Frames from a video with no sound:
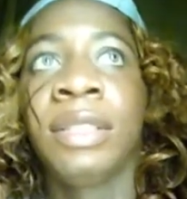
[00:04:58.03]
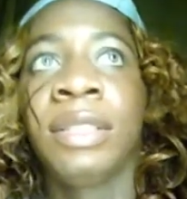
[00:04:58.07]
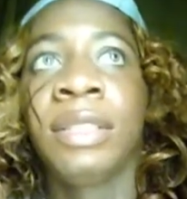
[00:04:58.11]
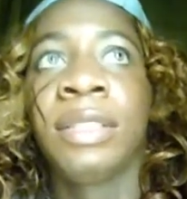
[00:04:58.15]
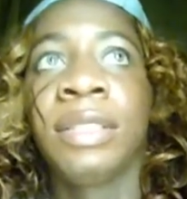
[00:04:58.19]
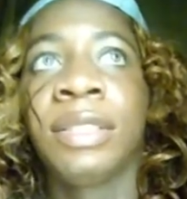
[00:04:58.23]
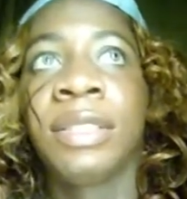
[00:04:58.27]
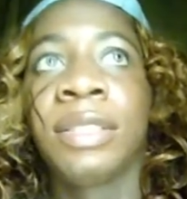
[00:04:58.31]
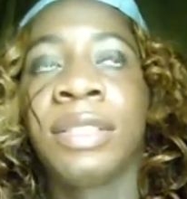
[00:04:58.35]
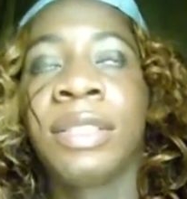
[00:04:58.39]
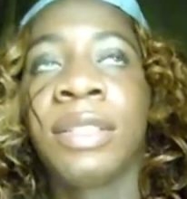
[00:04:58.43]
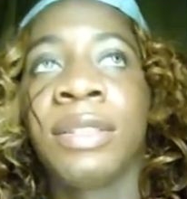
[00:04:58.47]

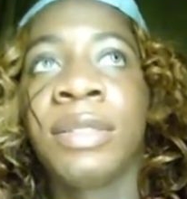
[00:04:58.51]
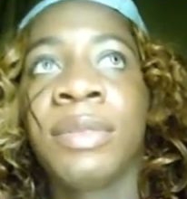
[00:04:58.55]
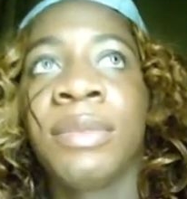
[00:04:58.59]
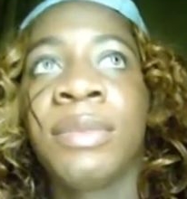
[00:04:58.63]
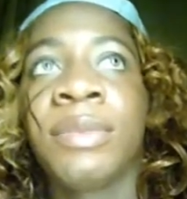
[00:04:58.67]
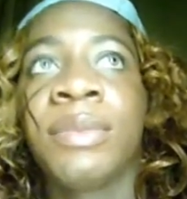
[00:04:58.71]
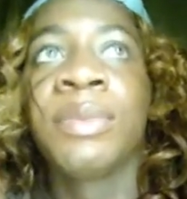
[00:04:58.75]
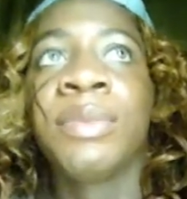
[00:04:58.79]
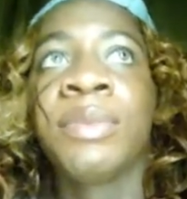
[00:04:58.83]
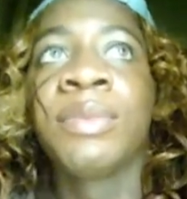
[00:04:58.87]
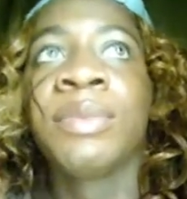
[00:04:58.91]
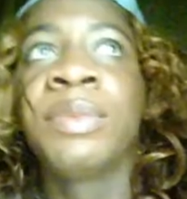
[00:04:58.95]

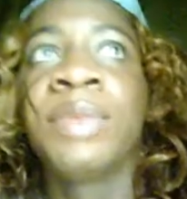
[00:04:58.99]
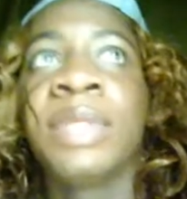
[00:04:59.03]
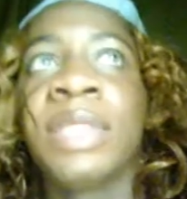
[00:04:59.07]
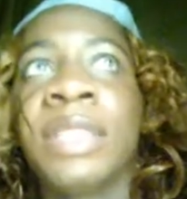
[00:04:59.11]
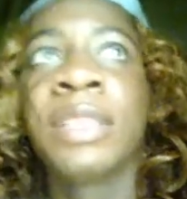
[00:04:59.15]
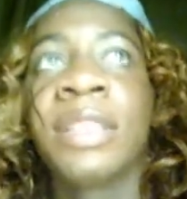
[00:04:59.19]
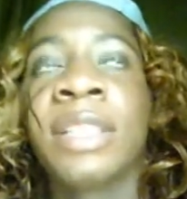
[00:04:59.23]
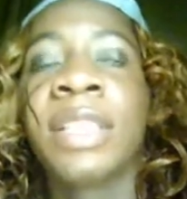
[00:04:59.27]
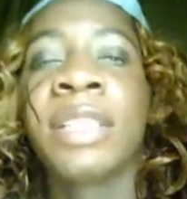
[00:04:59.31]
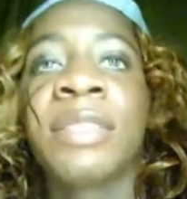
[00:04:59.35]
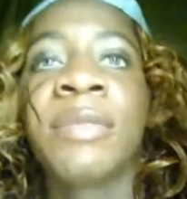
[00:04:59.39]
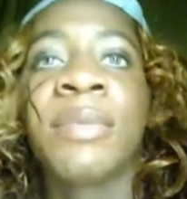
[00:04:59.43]
so the
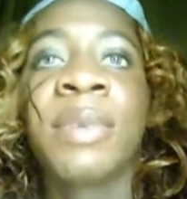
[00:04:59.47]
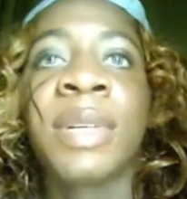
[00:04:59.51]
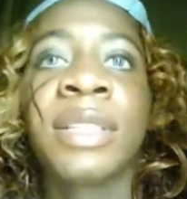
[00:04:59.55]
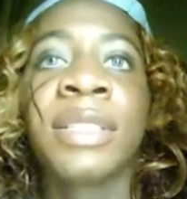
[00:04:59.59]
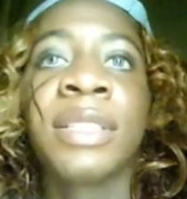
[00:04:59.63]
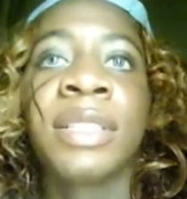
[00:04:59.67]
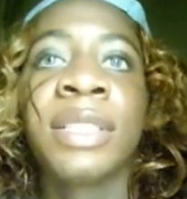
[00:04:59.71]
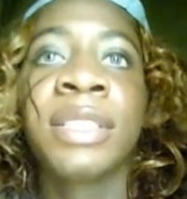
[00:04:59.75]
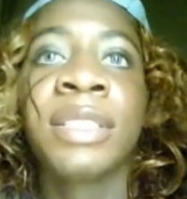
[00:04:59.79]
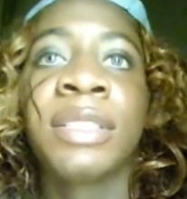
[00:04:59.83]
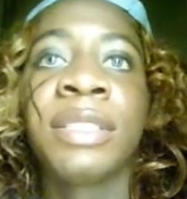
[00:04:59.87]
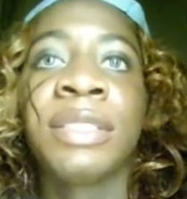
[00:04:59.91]
thing
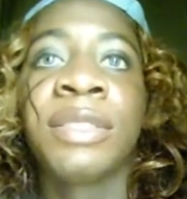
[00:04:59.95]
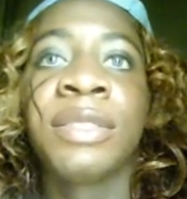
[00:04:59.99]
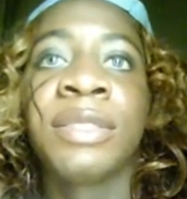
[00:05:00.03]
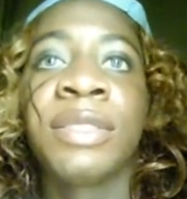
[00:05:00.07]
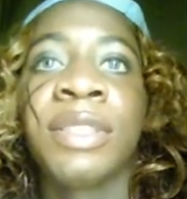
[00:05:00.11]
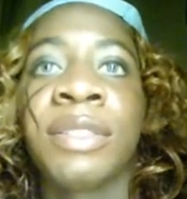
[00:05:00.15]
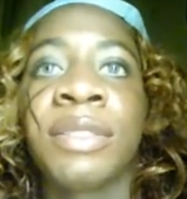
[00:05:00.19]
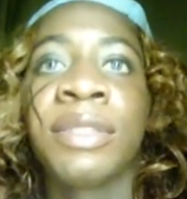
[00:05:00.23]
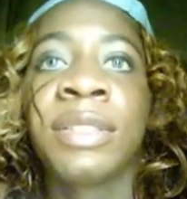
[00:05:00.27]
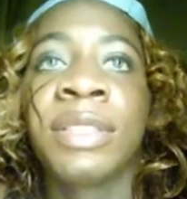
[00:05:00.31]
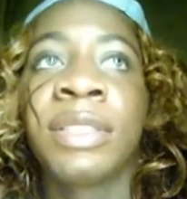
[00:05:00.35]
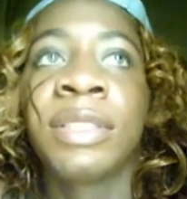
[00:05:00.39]
about it is, you
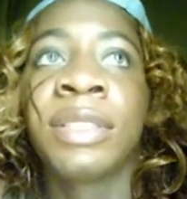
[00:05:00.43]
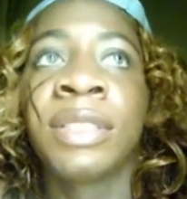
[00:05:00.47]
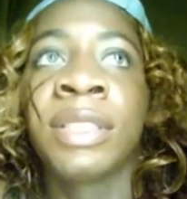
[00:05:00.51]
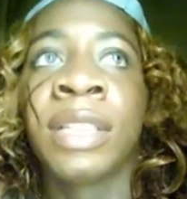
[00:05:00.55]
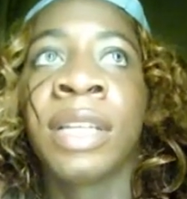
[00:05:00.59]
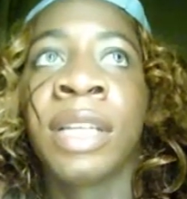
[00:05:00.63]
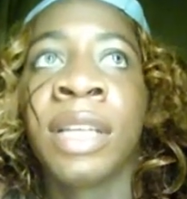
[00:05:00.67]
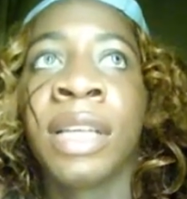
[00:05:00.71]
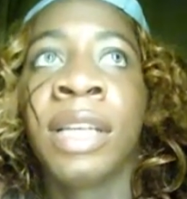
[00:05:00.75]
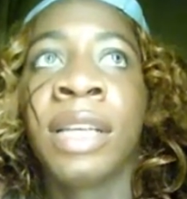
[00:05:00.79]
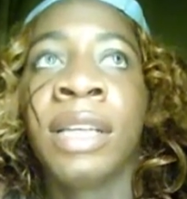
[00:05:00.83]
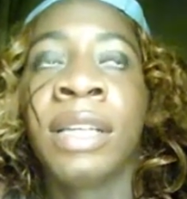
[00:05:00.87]
know,
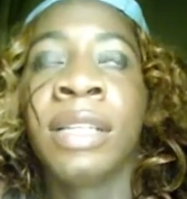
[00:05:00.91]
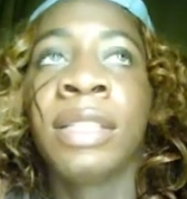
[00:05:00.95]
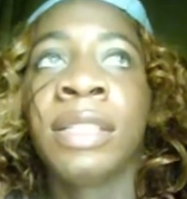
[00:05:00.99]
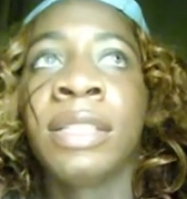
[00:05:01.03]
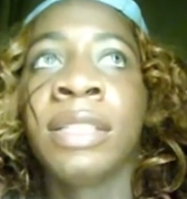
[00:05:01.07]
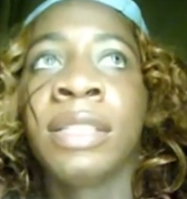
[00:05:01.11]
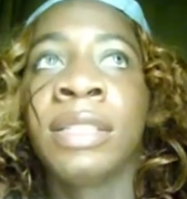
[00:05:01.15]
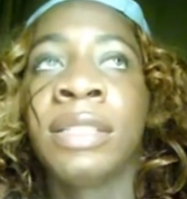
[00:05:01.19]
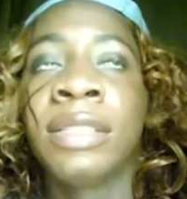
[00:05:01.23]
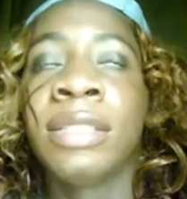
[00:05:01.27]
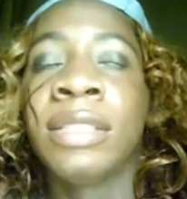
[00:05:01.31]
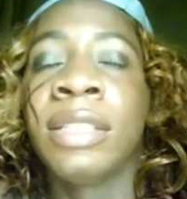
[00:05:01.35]

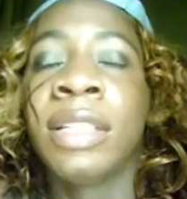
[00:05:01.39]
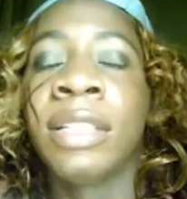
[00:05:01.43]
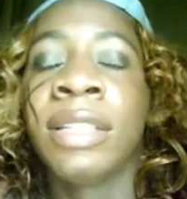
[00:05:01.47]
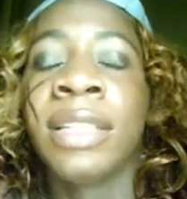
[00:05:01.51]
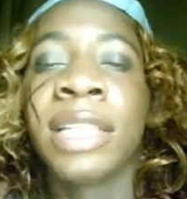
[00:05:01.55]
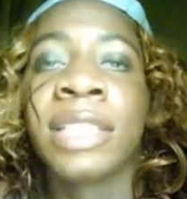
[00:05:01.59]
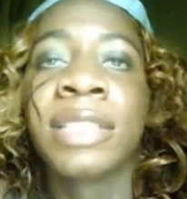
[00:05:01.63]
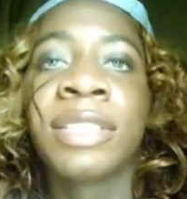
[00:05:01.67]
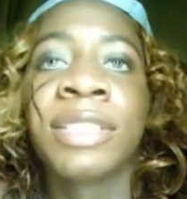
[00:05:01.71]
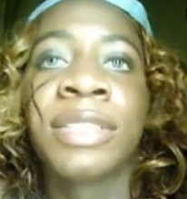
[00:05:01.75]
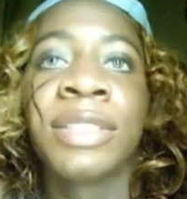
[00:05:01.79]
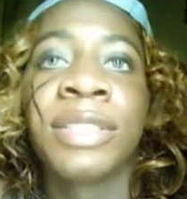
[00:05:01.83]

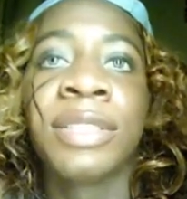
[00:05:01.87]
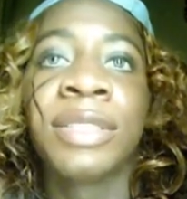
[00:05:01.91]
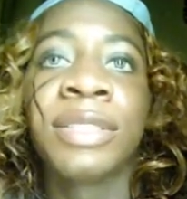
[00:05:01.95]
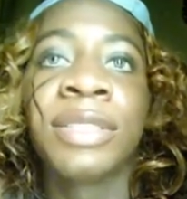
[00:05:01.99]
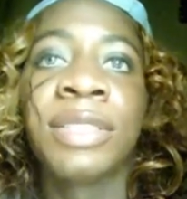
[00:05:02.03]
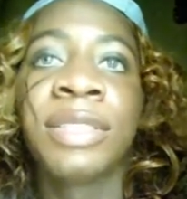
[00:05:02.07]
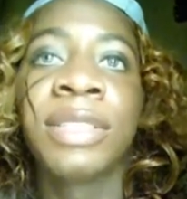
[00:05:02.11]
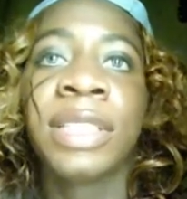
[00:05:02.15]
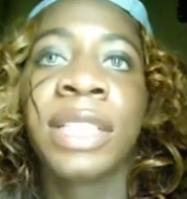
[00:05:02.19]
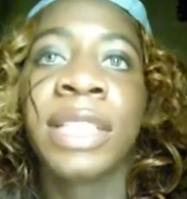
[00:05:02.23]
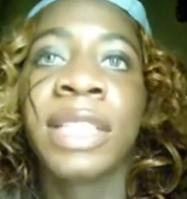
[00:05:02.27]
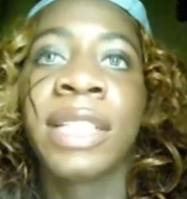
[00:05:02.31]
next
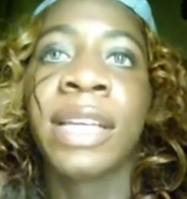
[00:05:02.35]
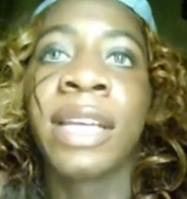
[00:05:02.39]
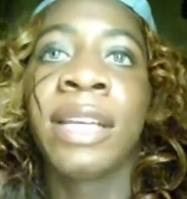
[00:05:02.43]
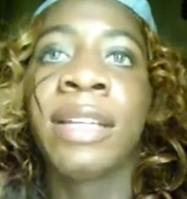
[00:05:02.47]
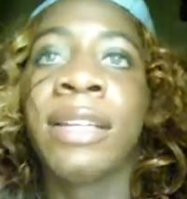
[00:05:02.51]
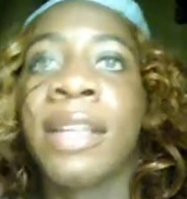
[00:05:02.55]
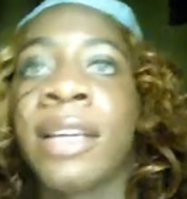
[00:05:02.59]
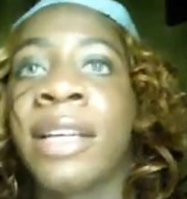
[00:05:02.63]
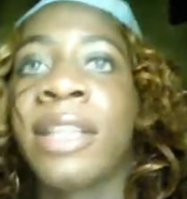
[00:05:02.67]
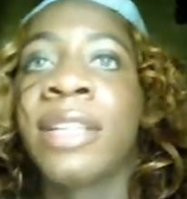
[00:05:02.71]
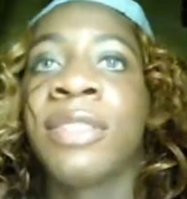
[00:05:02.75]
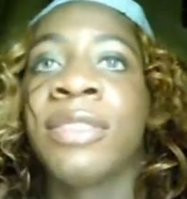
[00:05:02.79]
Thursday at
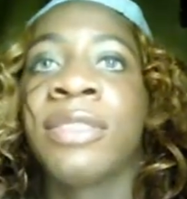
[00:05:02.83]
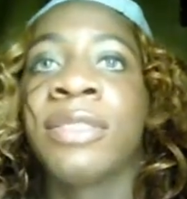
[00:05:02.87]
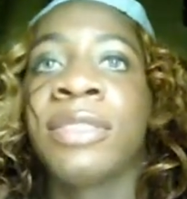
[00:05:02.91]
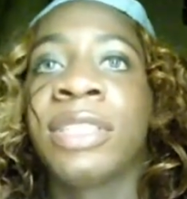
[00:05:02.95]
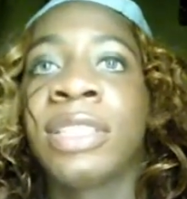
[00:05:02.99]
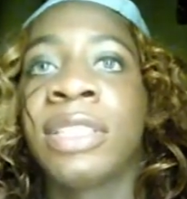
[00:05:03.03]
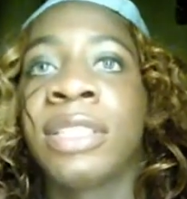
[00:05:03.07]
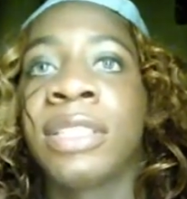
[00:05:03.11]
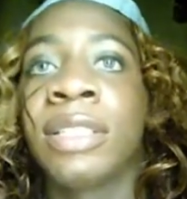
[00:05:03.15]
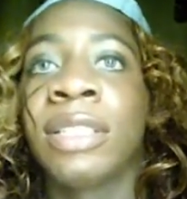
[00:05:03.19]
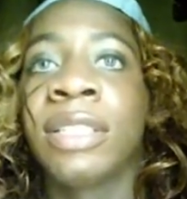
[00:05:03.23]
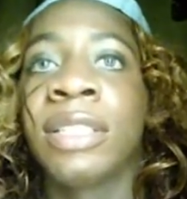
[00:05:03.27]
9 on
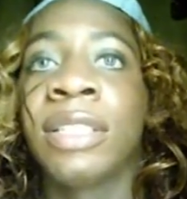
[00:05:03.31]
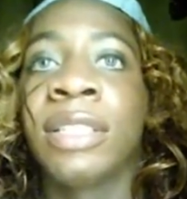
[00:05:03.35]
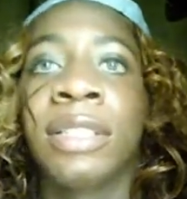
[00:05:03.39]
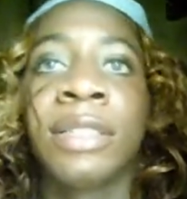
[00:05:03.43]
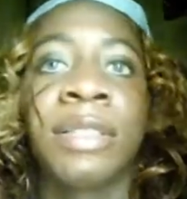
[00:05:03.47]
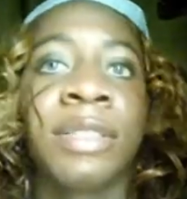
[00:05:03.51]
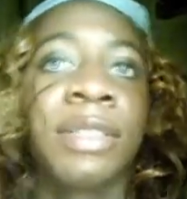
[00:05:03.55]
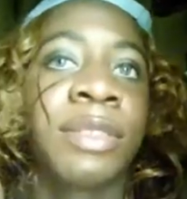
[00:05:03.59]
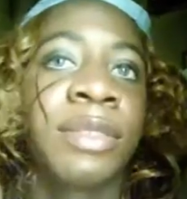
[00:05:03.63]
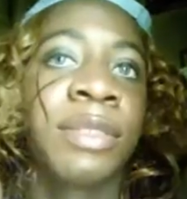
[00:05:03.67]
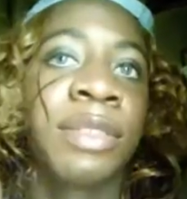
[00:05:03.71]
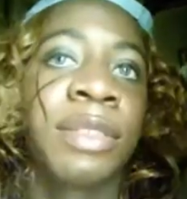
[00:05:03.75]

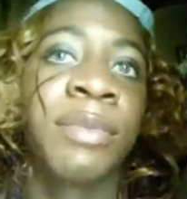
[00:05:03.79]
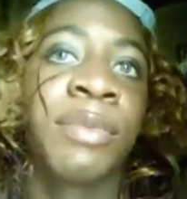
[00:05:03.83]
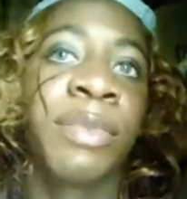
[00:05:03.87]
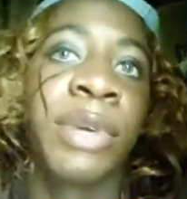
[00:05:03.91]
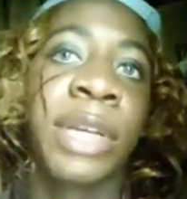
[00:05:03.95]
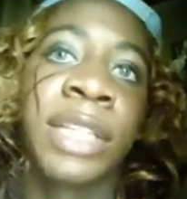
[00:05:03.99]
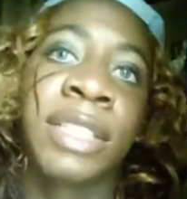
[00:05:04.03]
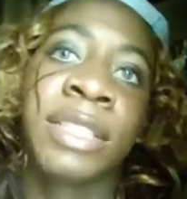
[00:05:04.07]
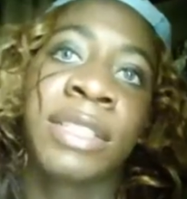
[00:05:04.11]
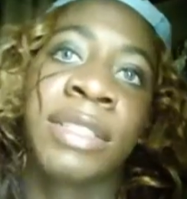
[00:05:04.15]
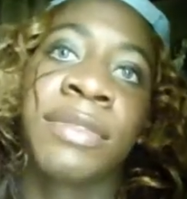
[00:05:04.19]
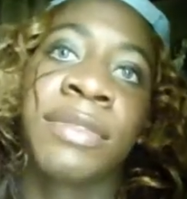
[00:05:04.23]
the Braxton